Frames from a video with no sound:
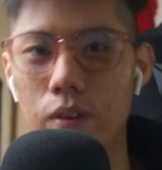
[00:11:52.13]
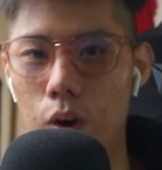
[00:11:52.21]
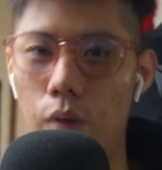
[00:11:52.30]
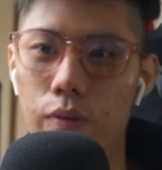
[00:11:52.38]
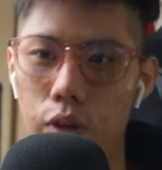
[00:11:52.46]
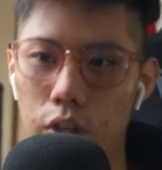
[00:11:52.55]

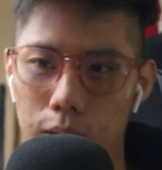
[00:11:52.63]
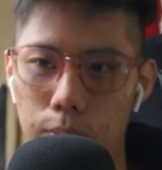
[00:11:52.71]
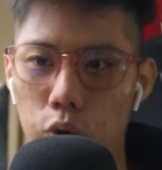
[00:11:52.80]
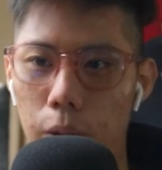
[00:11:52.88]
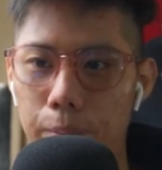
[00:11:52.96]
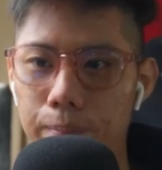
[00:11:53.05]
Hopefully you're
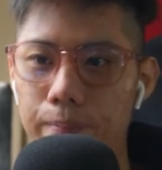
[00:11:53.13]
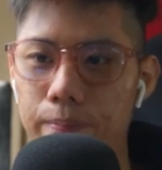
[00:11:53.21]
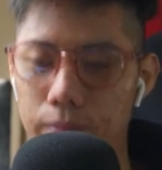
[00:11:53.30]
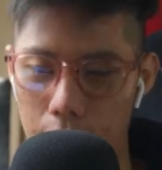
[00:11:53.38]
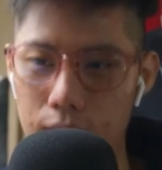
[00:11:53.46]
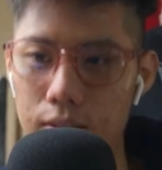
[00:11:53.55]
subscribed.
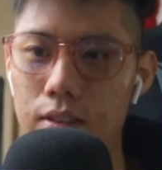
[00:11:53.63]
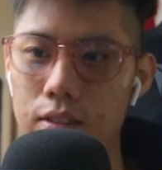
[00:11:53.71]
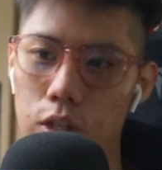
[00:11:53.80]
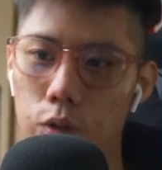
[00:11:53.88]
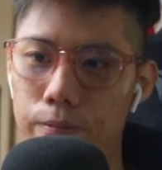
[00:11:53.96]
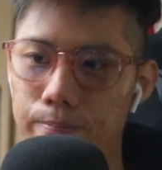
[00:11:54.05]
Okay.
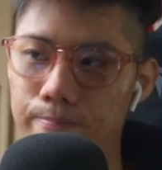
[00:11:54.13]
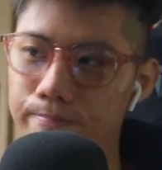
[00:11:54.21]
See you.